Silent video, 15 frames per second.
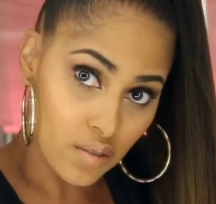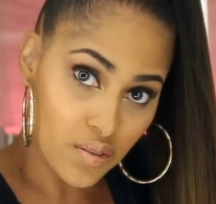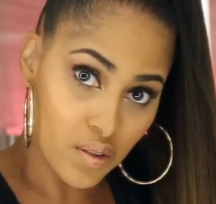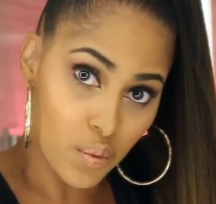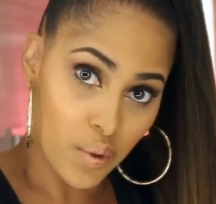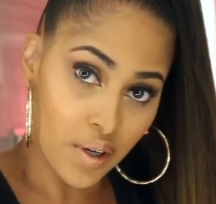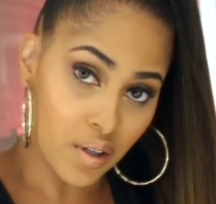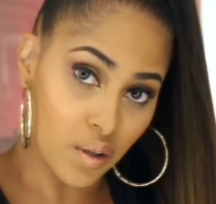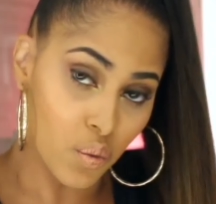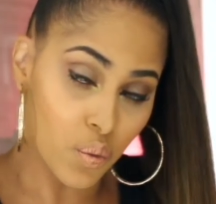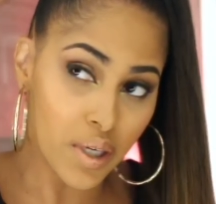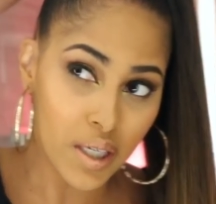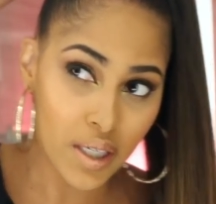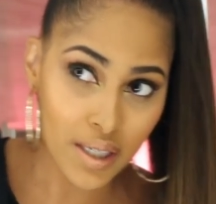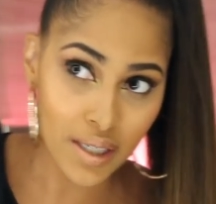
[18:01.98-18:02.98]
You're wearing a
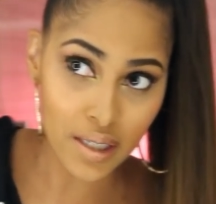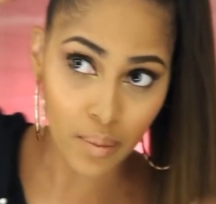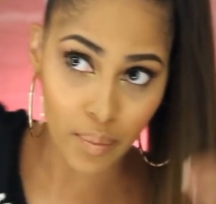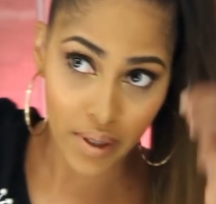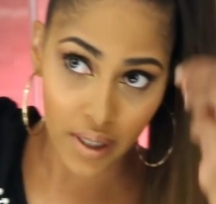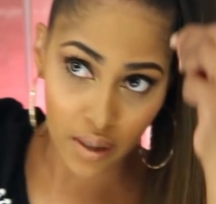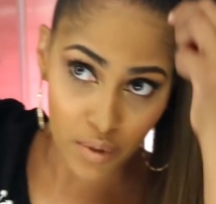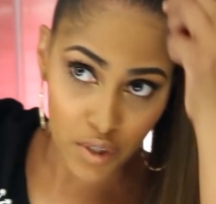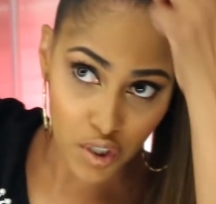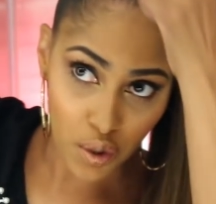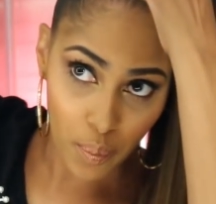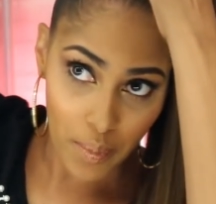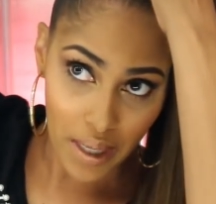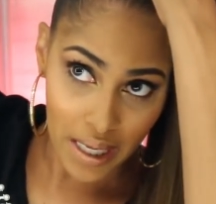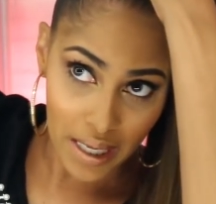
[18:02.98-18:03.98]
wig in the bed with your
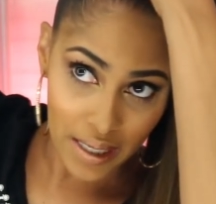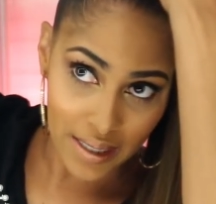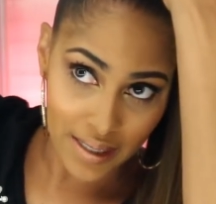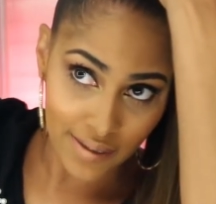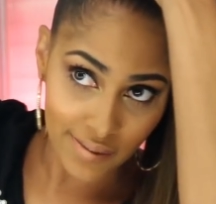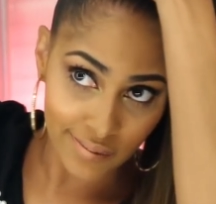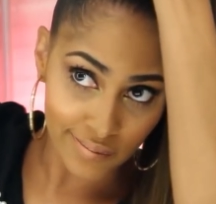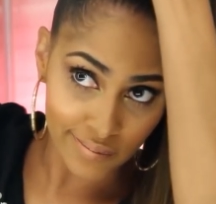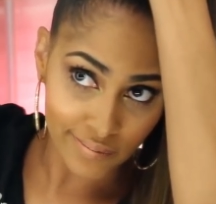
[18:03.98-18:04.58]
man,